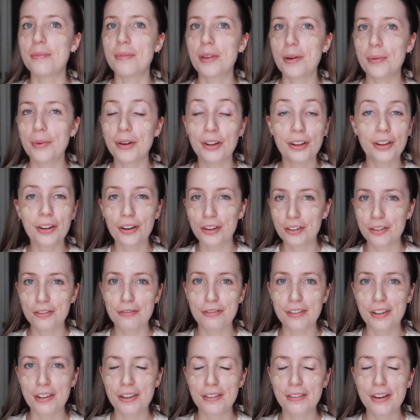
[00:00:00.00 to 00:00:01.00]
There were a lot
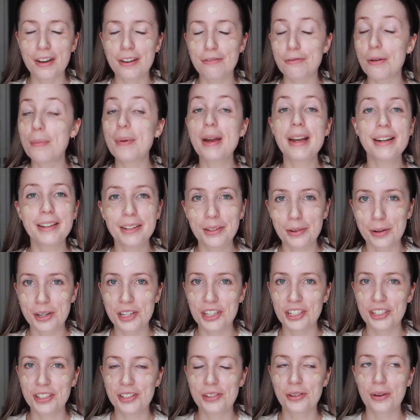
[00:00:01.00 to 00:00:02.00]
of uh, repeated
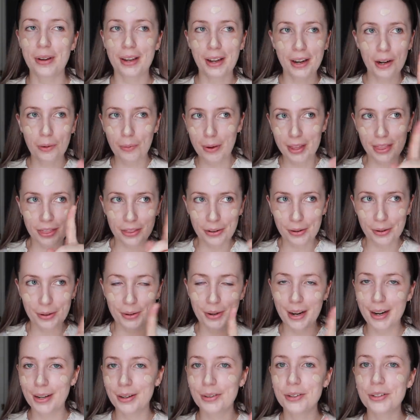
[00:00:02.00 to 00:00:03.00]
questions, so I kind of went
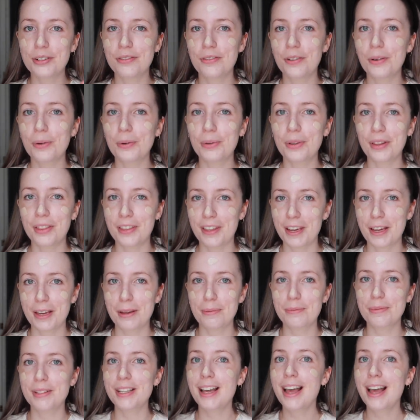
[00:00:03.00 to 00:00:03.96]
through and looked for all the themes.